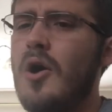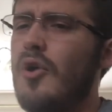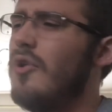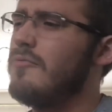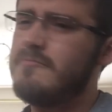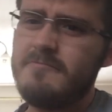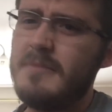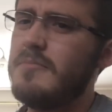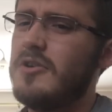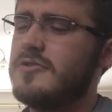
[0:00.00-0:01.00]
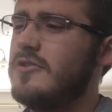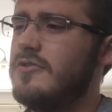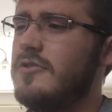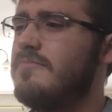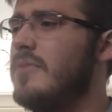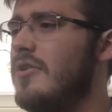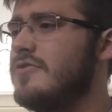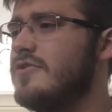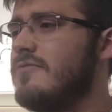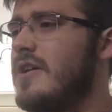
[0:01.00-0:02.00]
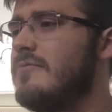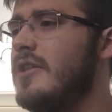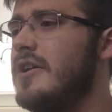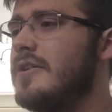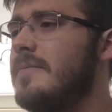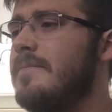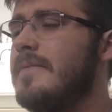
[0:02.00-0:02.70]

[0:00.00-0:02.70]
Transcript: or with other modes as well, like